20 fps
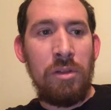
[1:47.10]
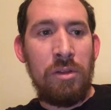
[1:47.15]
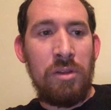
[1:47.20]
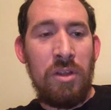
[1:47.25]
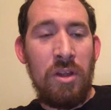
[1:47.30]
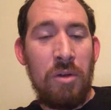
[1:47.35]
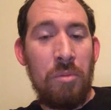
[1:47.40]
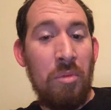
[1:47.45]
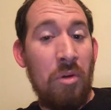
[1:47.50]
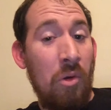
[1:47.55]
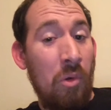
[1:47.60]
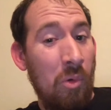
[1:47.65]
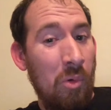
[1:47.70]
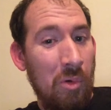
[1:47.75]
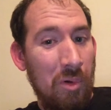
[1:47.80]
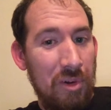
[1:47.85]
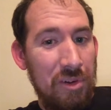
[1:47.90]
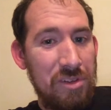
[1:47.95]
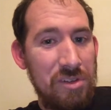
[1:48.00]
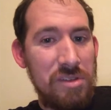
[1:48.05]
dumb
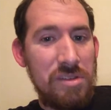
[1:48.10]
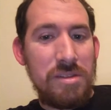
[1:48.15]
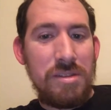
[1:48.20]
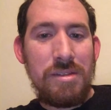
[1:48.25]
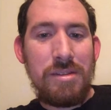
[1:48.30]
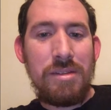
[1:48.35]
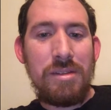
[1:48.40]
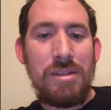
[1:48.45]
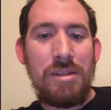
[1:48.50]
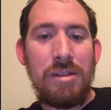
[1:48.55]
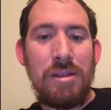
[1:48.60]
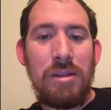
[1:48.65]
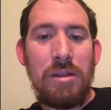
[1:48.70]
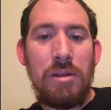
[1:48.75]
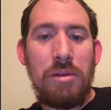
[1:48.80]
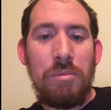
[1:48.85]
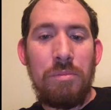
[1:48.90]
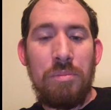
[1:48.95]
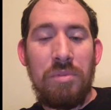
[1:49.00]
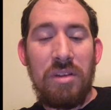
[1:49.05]
horse.
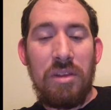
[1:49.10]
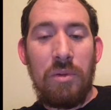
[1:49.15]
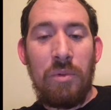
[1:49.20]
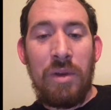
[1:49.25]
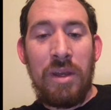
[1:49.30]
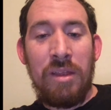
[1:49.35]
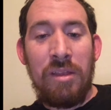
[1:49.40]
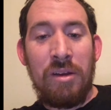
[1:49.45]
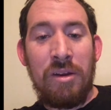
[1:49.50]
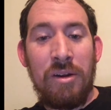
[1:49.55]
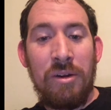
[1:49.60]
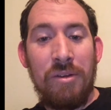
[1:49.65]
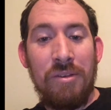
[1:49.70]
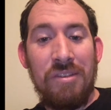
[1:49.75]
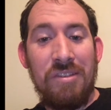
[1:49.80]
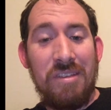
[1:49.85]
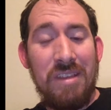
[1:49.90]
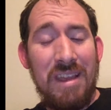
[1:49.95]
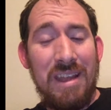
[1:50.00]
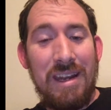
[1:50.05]
But the way the girl
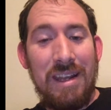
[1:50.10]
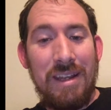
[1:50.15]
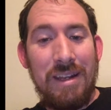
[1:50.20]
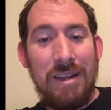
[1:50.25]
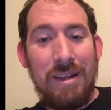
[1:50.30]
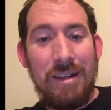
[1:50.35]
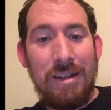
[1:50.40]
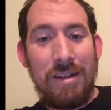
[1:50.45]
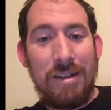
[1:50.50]
said it,